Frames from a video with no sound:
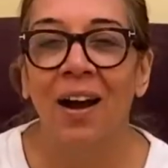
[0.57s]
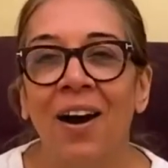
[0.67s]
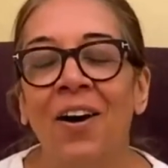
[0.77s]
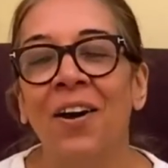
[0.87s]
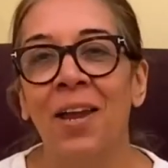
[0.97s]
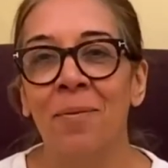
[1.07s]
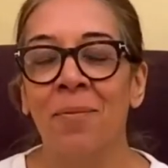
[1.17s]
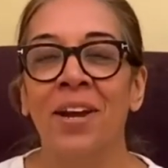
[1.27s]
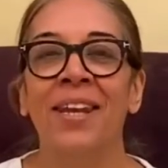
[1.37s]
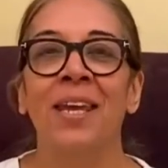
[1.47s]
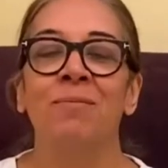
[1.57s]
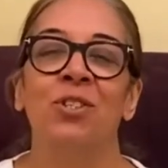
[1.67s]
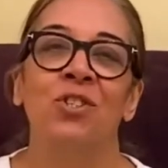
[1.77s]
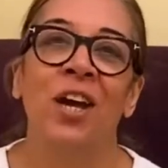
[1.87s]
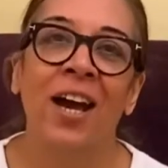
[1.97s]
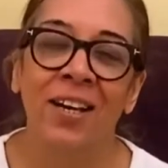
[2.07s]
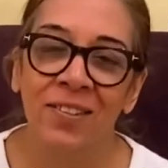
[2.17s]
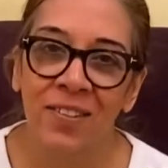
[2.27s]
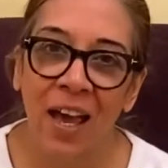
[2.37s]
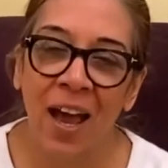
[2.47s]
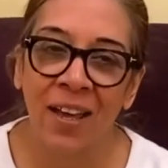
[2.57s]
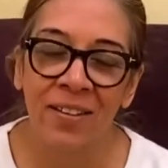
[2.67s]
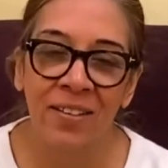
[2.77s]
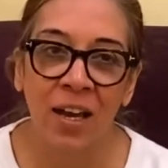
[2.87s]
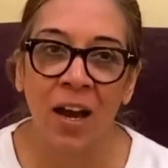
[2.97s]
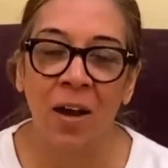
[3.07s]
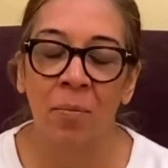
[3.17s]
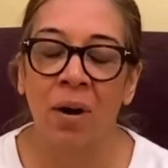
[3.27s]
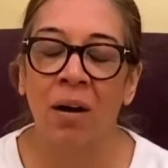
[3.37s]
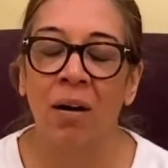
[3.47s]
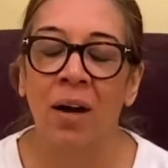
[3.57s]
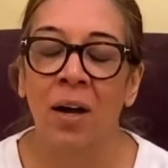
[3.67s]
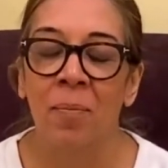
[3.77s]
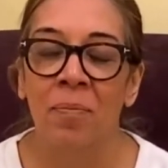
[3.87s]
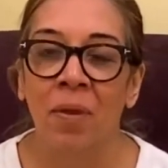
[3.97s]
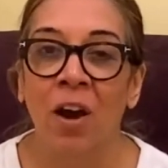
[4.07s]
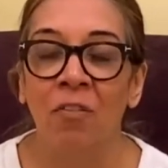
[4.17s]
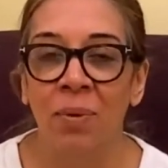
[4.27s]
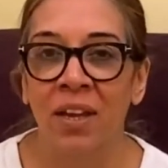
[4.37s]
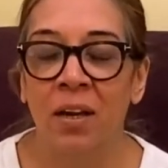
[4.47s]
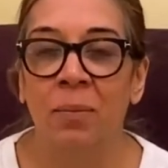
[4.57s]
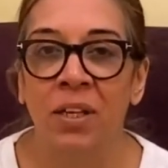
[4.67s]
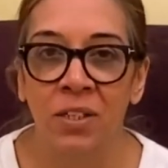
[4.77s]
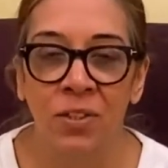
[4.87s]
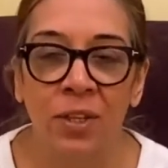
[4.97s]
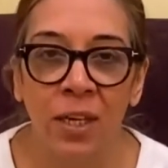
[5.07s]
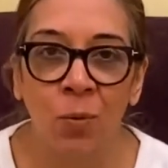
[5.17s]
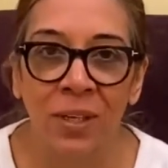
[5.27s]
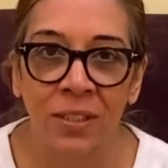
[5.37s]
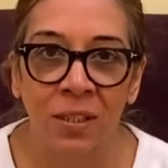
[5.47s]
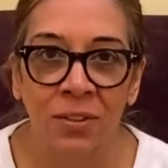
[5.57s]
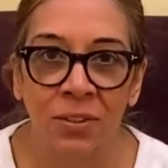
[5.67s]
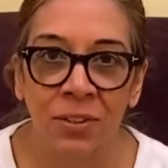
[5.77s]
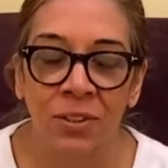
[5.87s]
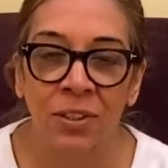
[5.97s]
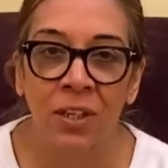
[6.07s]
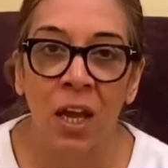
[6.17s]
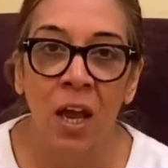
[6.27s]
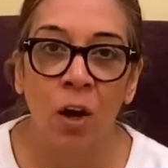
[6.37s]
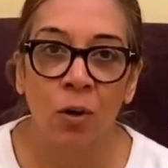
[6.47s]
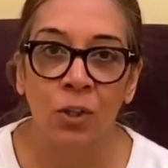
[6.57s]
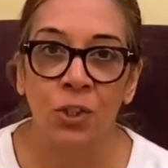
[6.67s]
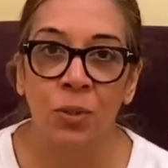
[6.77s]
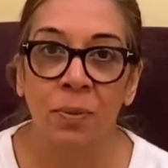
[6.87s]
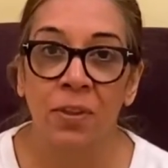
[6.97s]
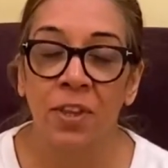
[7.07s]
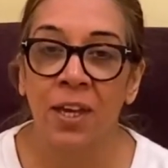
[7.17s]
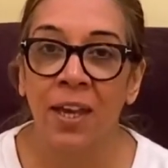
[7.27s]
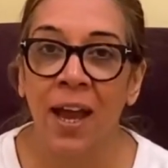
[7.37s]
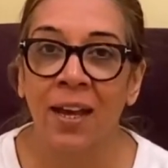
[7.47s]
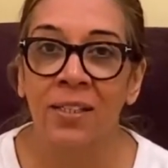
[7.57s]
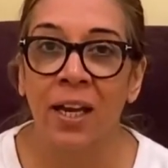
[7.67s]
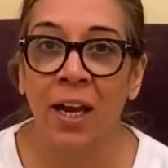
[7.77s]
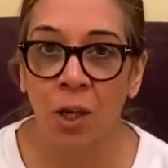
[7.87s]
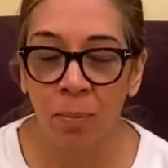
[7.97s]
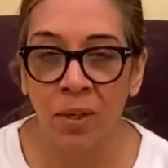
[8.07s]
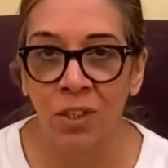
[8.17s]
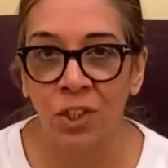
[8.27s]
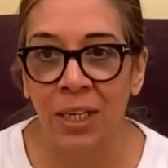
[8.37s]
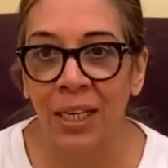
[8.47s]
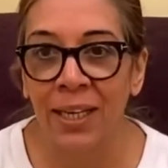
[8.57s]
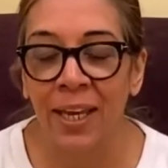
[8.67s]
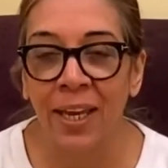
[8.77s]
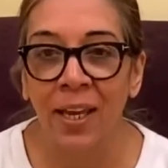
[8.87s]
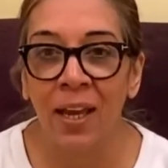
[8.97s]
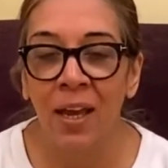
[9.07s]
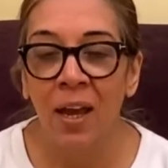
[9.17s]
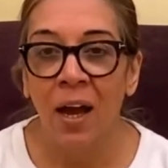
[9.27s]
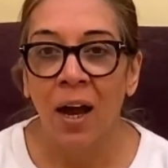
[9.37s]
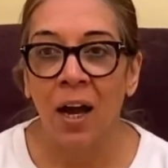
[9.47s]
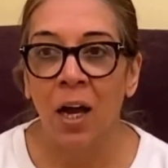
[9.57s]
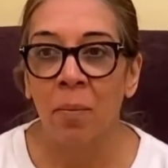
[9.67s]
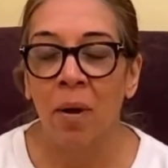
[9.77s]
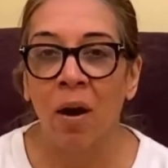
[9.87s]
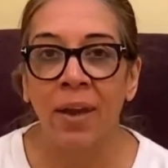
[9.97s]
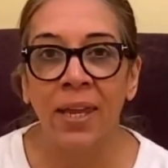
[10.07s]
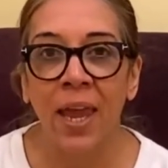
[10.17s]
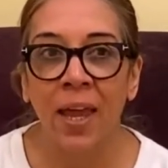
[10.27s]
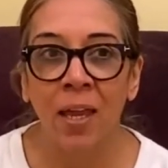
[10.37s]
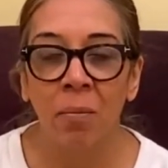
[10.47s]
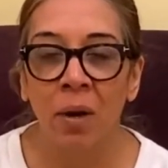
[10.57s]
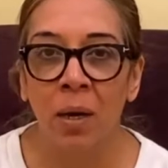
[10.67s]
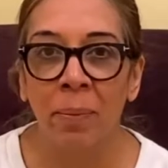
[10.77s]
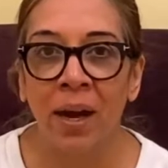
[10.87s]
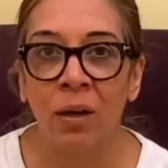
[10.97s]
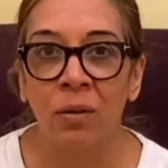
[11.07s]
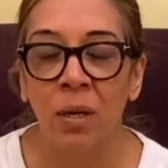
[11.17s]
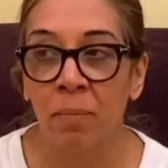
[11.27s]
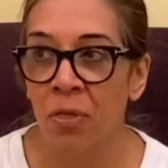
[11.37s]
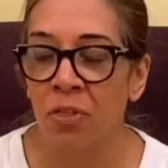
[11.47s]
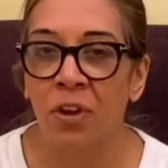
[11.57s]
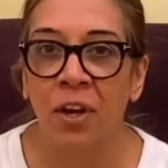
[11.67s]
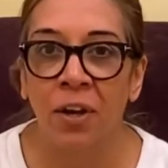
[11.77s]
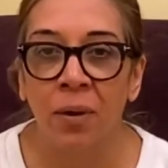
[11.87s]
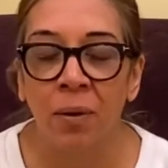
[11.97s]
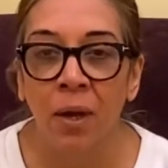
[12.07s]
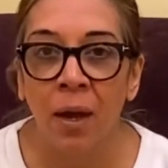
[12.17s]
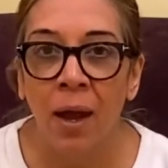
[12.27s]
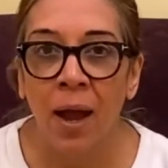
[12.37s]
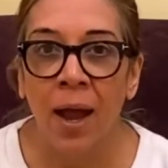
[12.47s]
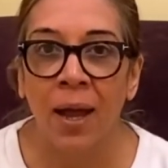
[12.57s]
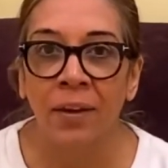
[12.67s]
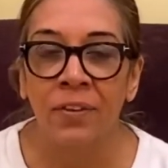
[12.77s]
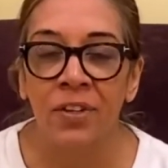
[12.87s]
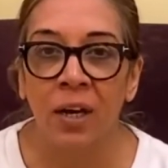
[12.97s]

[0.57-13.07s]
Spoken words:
Hi, my name's Jazz, and I've been coming to the West London Osteopathy and Acupuncture Clinic. I came about a month ago, and